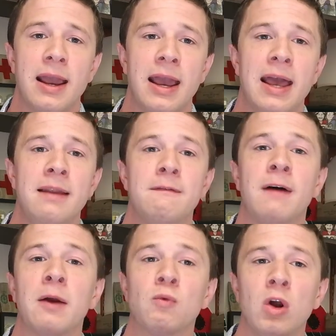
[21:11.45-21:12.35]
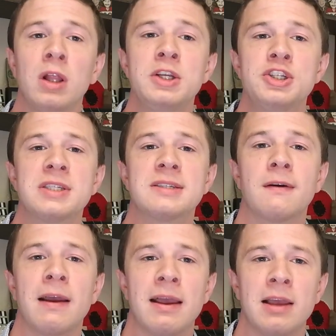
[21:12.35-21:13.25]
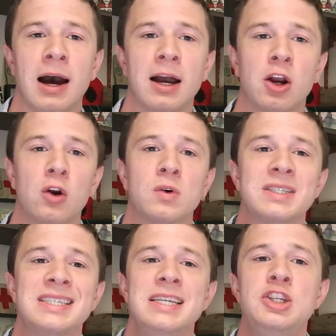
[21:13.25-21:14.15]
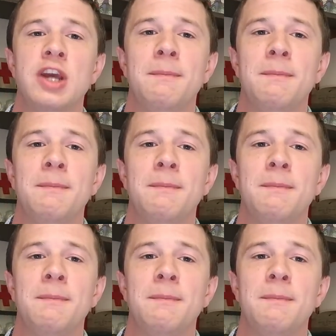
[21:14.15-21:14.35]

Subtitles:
And virologists Colonel C.J.